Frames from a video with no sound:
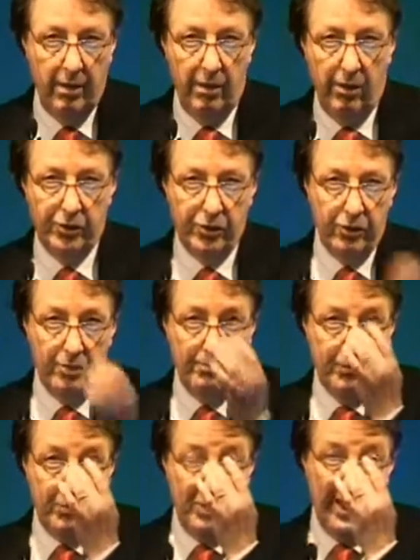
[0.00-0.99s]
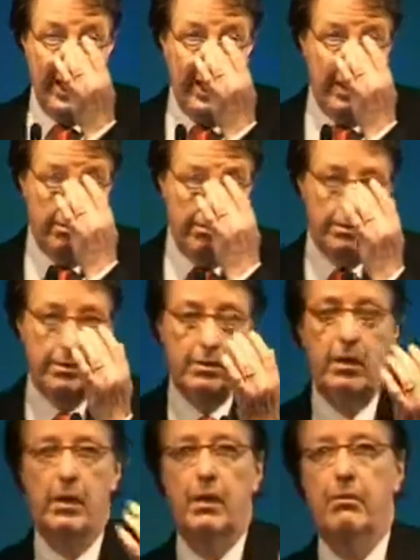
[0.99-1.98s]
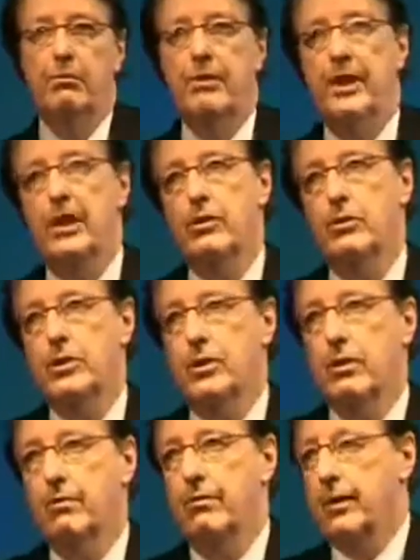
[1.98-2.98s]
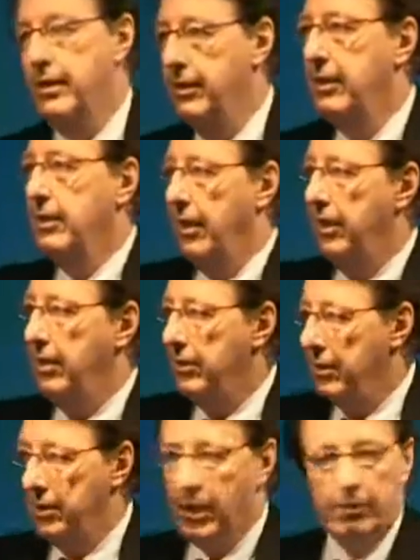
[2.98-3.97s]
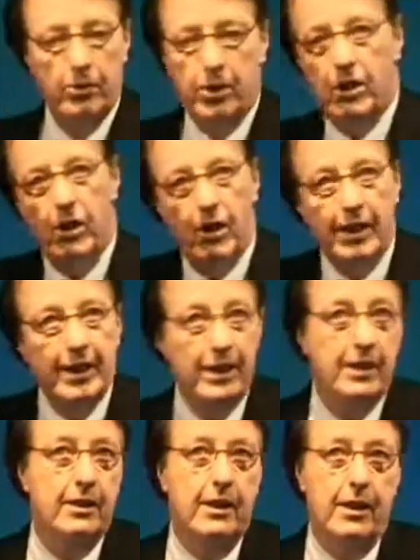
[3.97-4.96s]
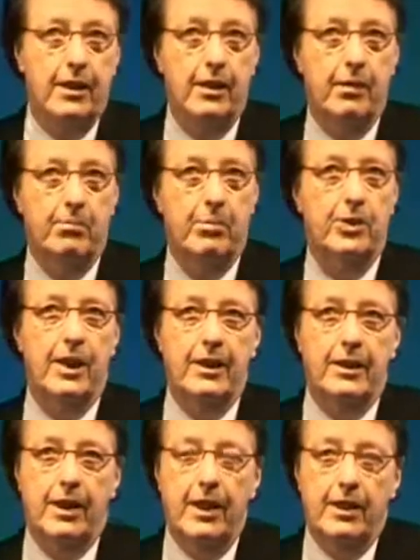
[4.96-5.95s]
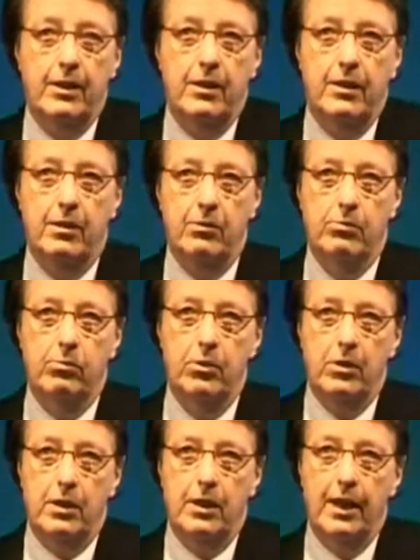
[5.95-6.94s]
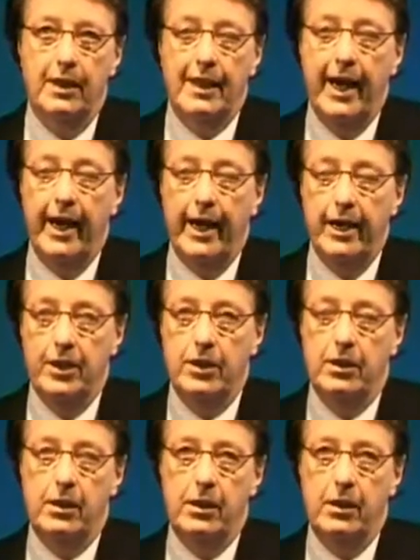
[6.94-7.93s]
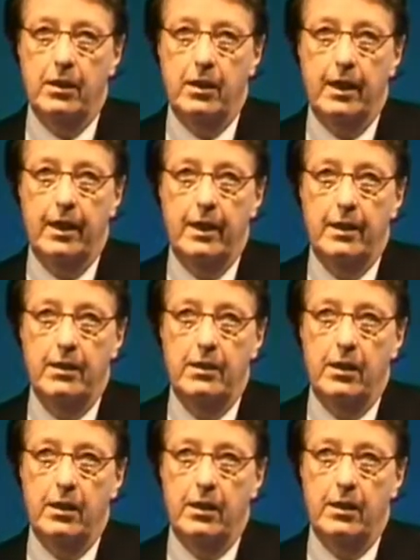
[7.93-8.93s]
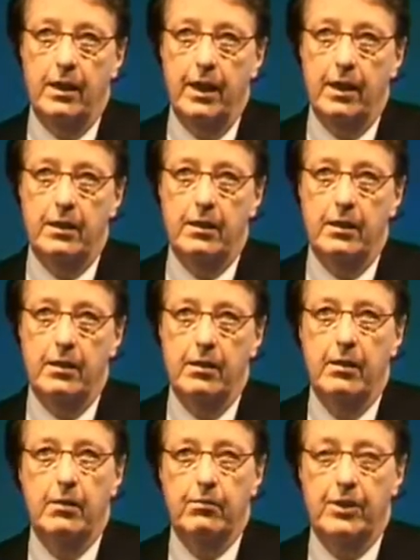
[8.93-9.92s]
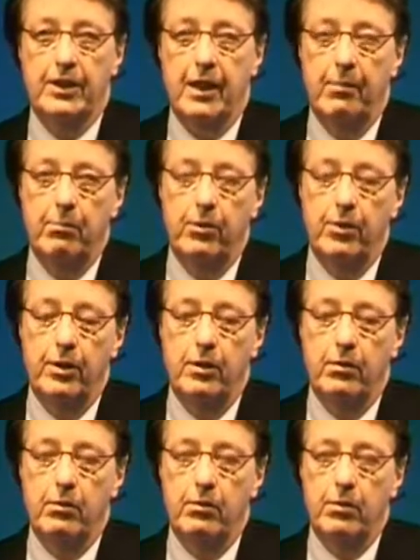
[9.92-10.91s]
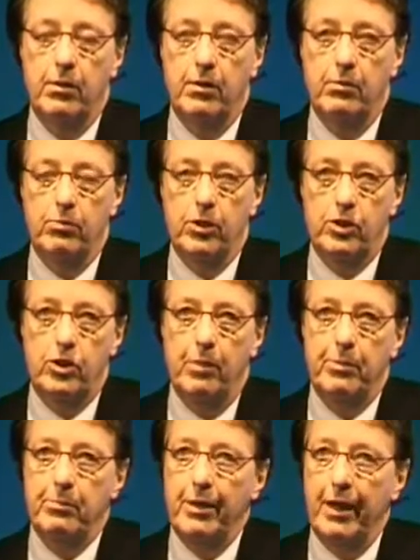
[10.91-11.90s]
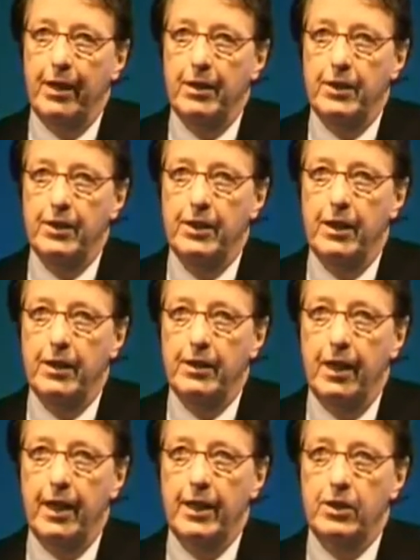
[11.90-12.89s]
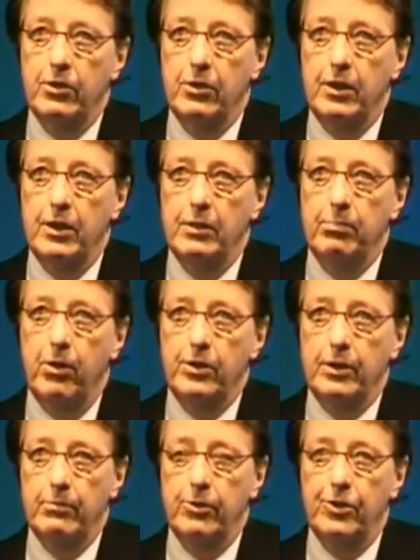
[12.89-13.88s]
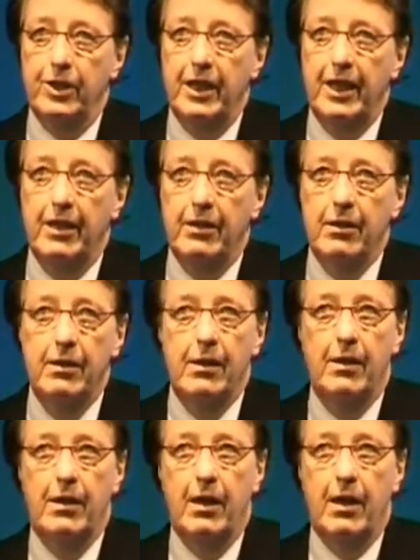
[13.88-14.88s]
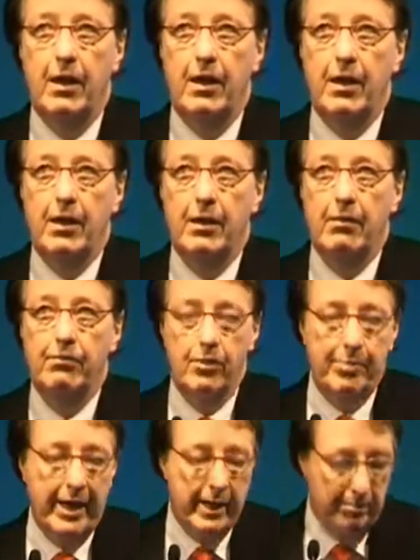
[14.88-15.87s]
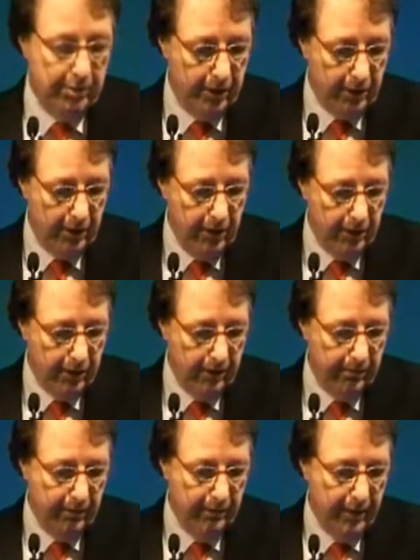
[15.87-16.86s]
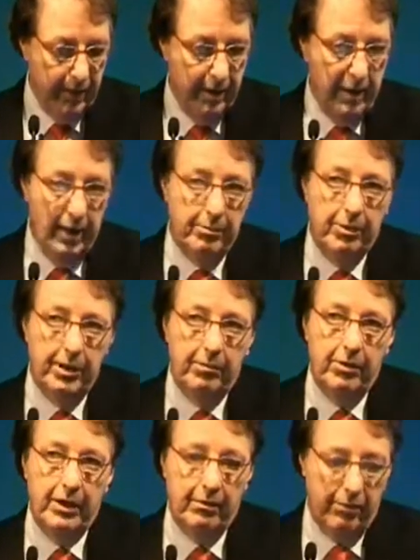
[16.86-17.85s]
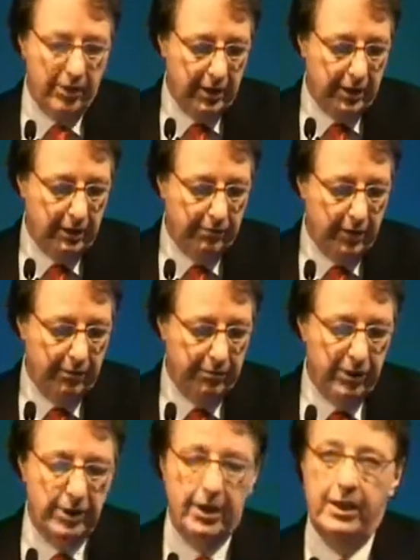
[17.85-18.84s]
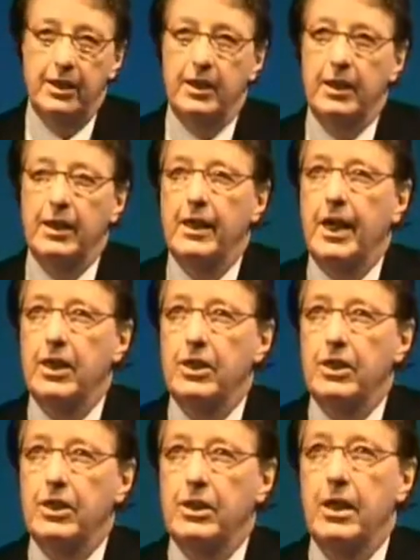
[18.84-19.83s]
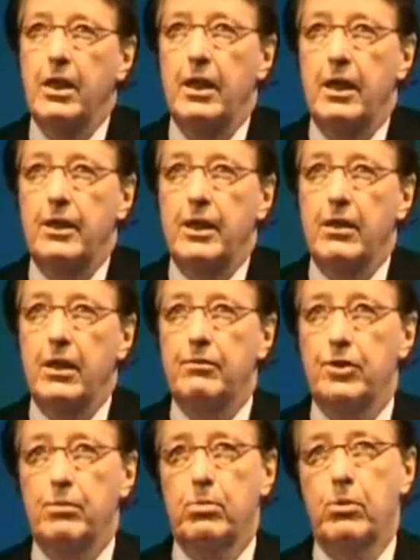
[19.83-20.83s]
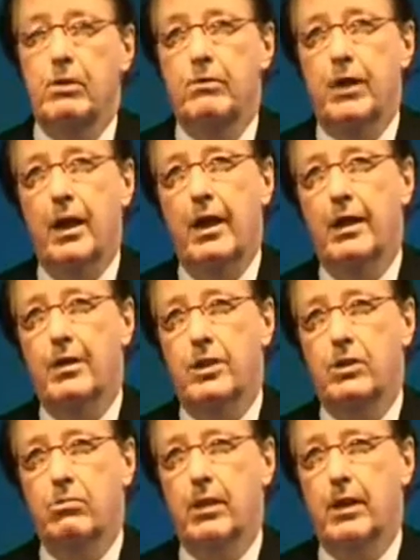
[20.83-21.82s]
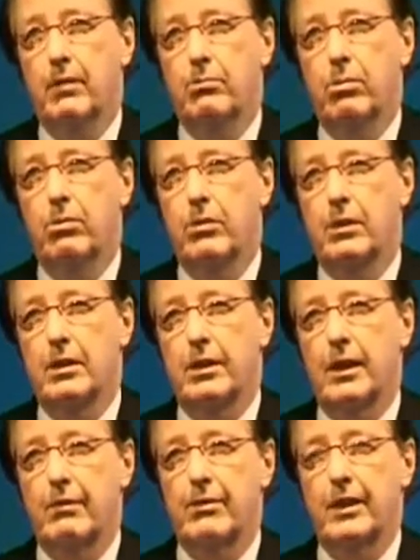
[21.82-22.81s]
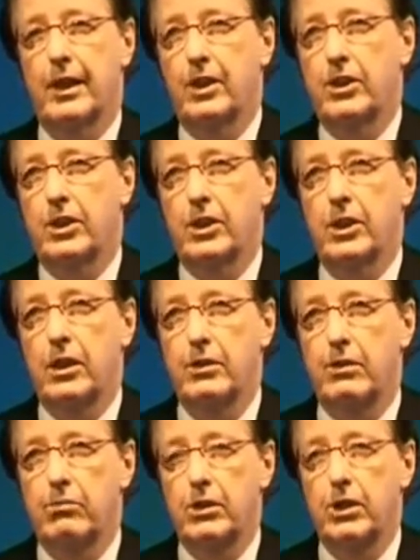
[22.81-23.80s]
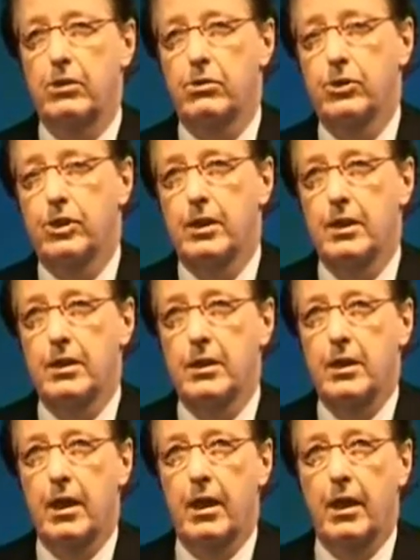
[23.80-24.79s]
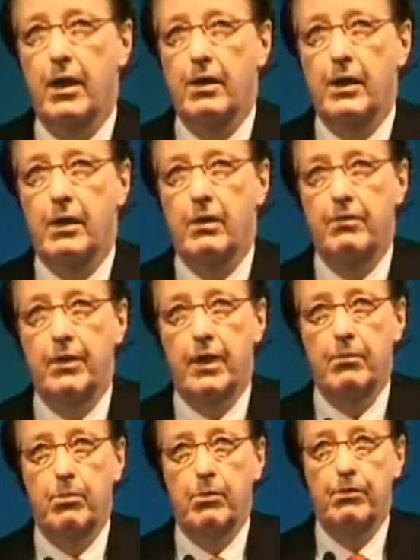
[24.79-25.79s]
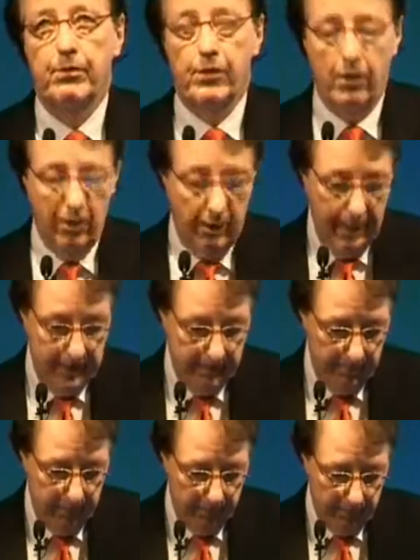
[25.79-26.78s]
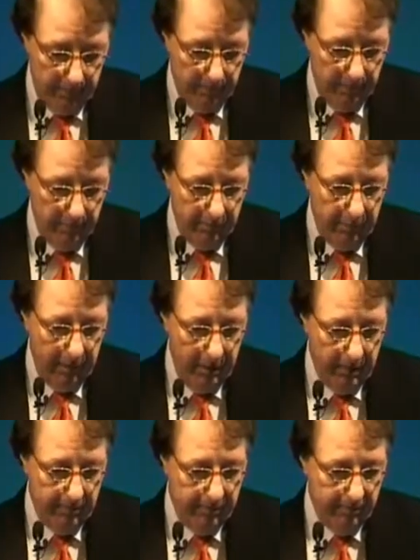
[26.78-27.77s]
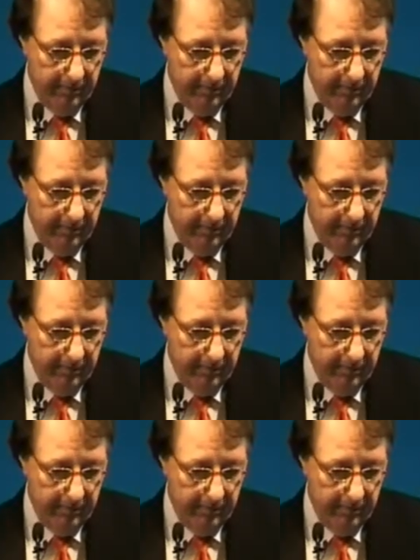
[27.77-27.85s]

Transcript: Also, we have videos of our distinguished colleagues presenting their work at ASH and at, for example, the workshop in Paris and the like, so that it's possible to hear verbatim discussion. And we give listings of references and connections. In the area of supportive care, it's quite important to have connections to other resources that are available for all aspects of supportive care.